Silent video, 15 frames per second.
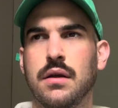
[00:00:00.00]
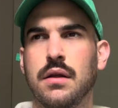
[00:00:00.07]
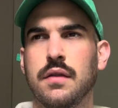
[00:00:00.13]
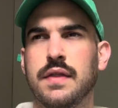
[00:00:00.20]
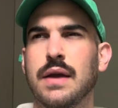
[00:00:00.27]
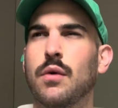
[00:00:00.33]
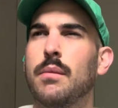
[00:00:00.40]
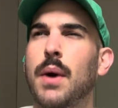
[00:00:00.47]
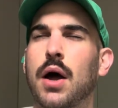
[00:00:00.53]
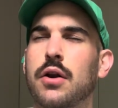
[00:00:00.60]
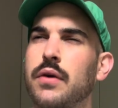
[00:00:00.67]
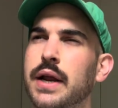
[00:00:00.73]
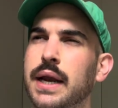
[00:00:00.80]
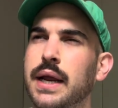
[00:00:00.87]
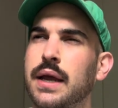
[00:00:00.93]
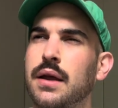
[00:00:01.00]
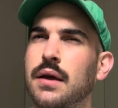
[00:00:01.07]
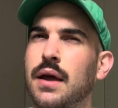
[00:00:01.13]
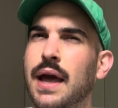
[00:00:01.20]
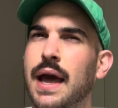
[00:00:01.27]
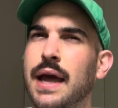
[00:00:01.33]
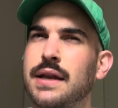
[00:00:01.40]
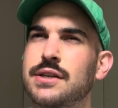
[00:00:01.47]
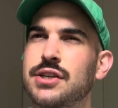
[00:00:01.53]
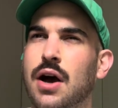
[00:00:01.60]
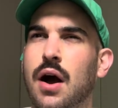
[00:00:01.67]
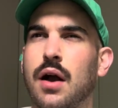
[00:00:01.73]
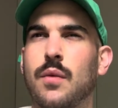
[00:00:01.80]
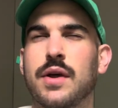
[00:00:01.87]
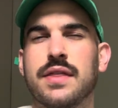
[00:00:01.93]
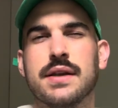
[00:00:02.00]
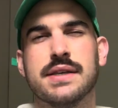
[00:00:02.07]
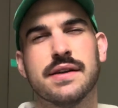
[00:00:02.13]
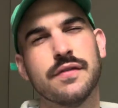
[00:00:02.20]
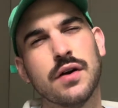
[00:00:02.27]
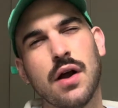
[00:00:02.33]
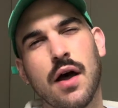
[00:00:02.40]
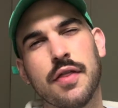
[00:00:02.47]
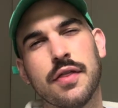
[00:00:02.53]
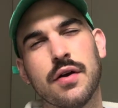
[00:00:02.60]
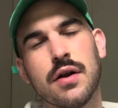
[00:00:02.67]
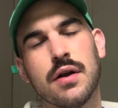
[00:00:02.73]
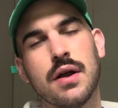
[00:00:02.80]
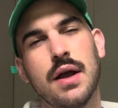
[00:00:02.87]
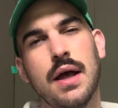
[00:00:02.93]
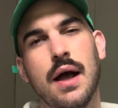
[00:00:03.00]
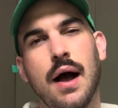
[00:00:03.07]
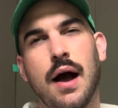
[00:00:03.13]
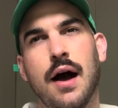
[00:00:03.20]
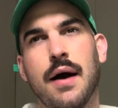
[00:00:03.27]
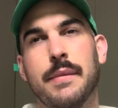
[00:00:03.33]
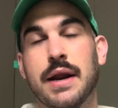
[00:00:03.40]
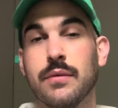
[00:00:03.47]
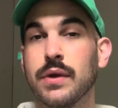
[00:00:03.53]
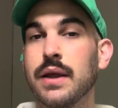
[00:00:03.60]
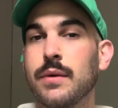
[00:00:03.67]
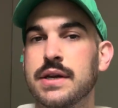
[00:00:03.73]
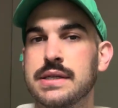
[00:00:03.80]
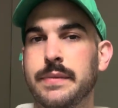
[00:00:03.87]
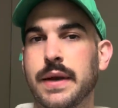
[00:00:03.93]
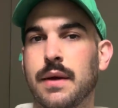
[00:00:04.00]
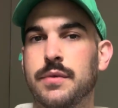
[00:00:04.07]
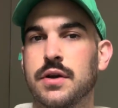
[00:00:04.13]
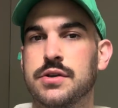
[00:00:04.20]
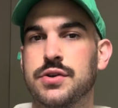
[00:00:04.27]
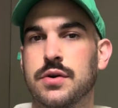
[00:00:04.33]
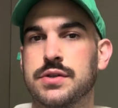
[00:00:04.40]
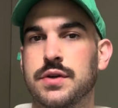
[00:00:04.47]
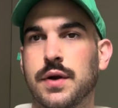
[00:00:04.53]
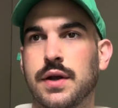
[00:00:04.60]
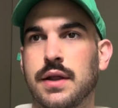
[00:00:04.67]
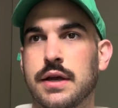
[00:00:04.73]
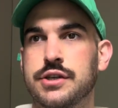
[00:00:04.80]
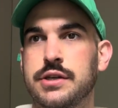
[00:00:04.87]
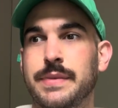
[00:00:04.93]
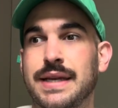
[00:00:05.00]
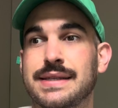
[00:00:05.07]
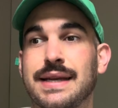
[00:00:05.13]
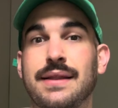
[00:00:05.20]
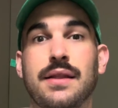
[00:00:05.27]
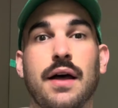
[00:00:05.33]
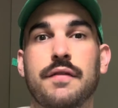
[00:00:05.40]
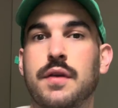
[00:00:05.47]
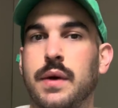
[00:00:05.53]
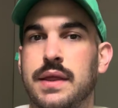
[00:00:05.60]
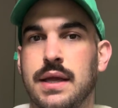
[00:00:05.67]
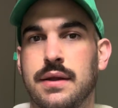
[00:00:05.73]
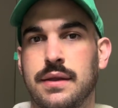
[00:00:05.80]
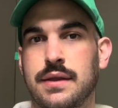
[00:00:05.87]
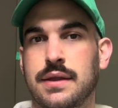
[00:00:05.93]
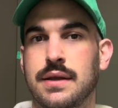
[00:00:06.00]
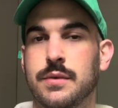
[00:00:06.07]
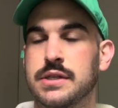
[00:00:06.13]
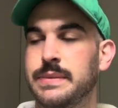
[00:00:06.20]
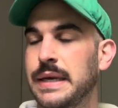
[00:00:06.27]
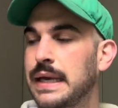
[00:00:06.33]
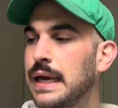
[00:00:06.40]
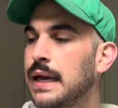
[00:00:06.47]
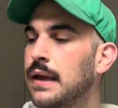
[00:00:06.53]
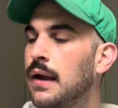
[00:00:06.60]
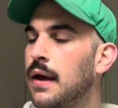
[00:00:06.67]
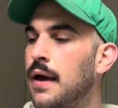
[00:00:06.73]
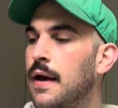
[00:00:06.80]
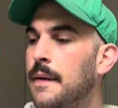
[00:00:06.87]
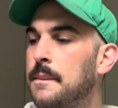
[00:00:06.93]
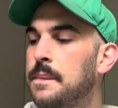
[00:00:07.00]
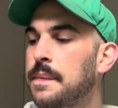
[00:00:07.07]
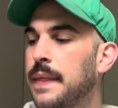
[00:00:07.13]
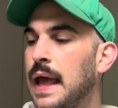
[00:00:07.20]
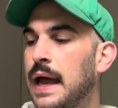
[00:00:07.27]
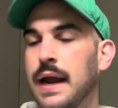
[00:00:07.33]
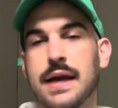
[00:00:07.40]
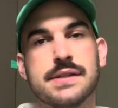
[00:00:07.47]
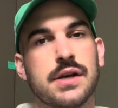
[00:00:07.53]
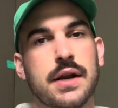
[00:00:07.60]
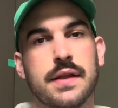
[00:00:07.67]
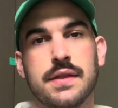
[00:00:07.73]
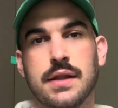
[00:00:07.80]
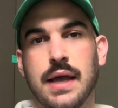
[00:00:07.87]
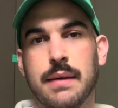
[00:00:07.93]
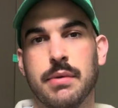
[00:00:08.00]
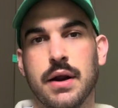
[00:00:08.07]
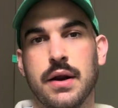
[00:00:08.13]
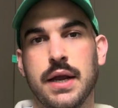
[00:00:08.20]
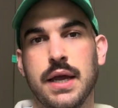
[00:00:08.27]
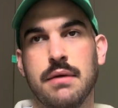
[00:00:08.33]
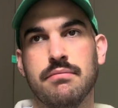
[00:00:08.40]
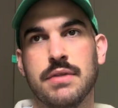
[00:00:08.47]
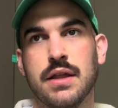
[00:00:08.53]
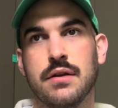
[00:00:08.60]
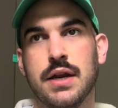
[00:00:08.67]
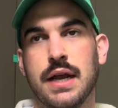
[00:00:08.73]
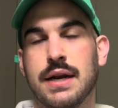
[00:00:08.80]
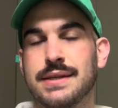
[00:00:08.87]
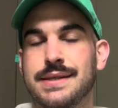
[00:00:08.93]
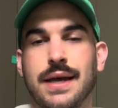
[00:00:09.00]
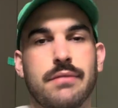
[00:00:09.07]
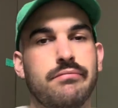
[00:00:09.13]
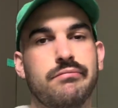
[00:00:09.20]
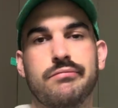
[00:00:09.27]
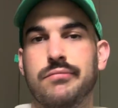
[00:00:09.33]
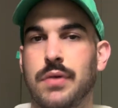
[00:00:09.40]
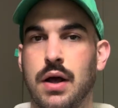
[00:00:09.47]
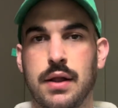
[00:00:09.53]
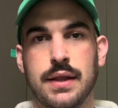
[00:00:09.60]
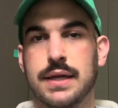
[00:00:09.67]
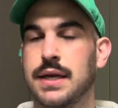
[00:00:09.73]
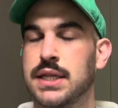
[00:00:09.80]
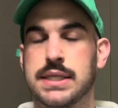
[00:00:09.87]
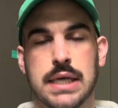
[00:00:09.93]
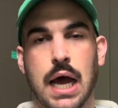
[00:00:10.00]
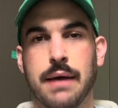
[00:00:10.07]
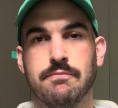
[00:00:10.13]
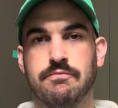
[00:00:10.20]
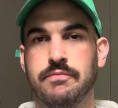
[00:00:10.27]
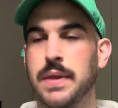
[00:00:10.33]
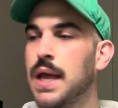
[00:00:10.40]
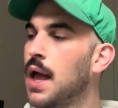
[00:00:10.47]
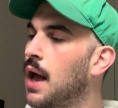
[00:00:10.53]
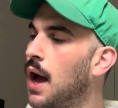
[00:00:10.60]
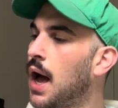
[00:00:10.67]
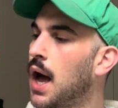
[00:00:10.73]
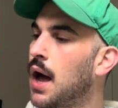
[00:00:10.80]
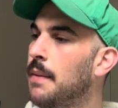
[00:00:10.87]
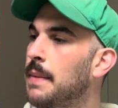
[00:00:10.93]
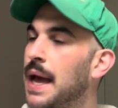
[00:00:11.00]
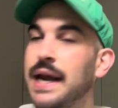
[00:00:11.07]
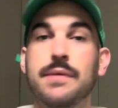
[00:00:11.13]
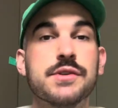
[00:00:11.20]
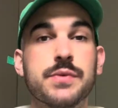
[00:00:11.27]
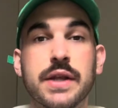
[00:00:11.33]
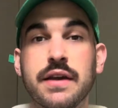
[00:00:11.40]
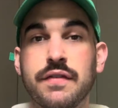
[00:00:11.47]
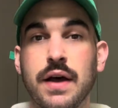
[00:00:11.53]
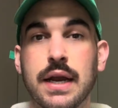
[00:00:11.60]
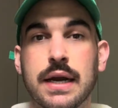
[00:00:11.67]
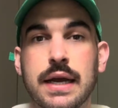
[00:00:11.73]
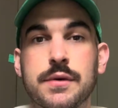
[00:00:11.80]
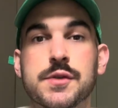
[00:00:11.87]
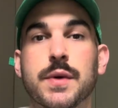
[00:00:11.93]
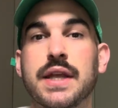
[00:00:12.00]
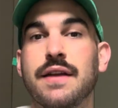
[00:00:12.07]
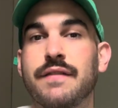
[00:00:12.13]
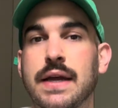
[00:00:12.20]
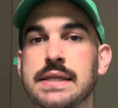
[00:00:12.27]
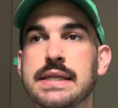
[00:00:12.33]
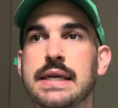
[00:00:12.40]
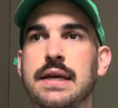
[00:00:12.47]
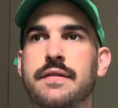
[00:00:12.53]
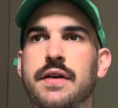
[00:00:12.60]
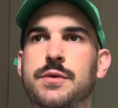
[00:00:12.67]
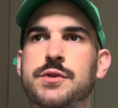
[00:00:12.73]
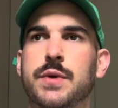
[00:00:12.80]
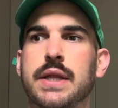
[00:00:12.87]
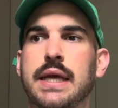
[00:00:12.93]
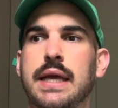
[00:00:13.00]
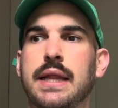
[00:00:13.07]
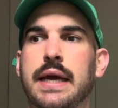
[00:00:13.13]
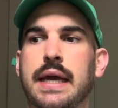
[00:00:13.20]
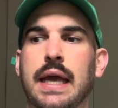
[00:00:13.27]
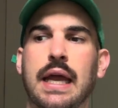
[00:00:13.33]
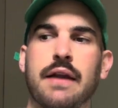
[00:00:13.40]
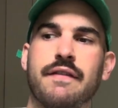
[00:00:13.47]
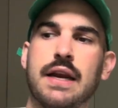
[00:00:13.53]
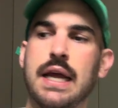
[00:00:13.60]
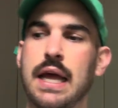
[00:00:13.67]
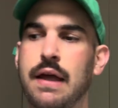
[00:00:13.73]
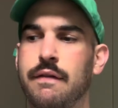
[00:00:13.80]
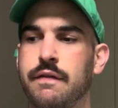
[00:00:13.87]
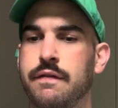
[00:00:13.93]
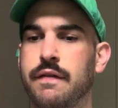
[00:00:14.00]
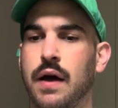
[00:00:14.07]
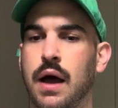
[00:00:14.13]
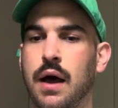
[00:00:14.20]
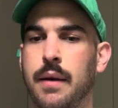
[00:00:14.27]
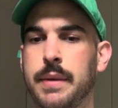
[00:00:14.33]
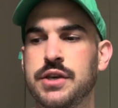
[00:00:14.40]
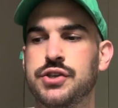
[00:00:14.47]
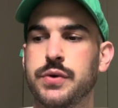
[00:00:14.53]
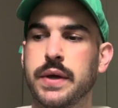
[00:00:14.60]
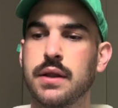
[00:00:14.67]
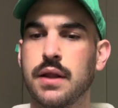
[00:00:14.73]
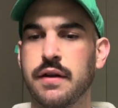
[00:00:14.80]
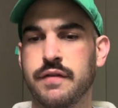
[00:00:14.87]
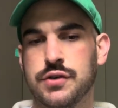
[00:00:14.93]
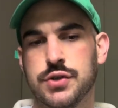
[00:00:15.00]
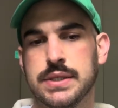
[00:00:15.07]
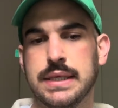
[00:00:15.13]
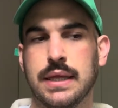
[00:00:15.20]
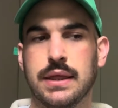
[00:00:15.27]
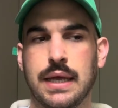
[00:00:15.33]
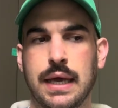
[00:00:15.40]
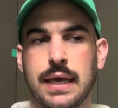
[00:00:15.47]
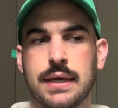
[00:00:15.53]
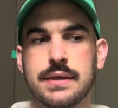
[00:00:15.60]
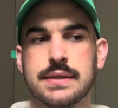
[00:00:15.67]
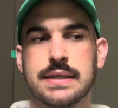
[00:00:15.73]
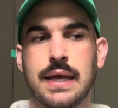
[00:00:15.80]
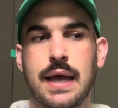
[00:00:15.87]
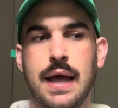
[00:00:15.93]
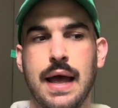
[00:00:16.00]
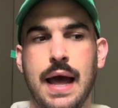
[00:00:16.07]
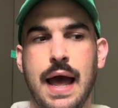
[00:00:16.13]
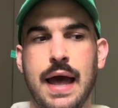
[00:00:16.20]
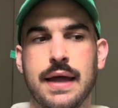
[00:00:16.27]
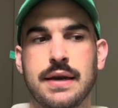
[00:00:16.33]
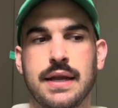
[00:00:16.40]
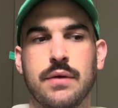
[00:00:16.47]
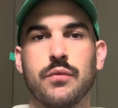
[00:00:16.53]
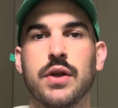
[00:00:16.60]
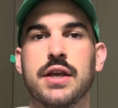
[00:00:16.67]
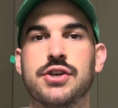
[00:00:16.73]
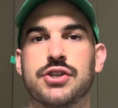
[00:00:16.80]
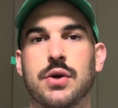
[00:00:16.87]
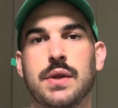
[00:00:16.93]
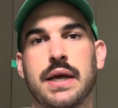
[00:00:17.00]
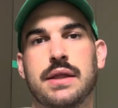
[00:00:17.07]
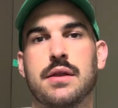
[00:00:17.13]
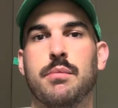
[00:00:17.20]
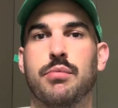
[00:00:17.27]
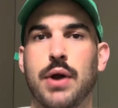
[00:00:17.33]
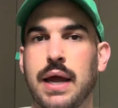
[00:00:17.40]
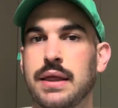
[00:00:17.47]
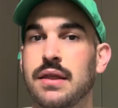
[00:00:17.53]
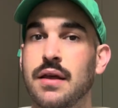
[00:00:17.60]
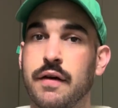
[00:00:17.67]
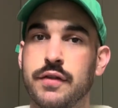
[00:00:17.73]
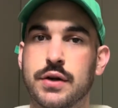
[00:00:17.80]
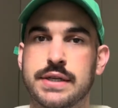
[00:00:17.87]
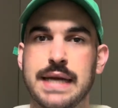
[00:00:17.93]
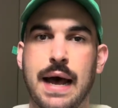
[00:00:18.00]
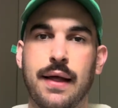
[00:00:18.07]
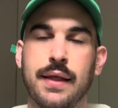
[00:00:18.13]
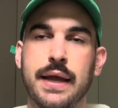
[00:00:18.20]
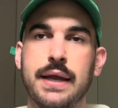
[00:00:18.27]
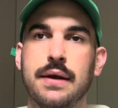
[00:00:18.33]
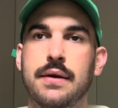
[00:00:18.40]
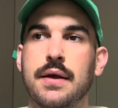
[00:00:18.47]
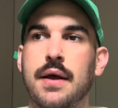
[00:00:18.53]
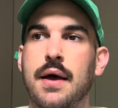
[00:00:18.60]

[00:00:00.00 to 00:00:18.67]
They were moderating a talk with a different author, and I really wanted to pick up their short story collection because I loved the way that they were speaking. And I saw it at the library the other day, and I said, it's time. And it was really fun. It was really inventive. It was really like innovative, and doing a lot of interesting things. And it really showed like the breadth of their talent.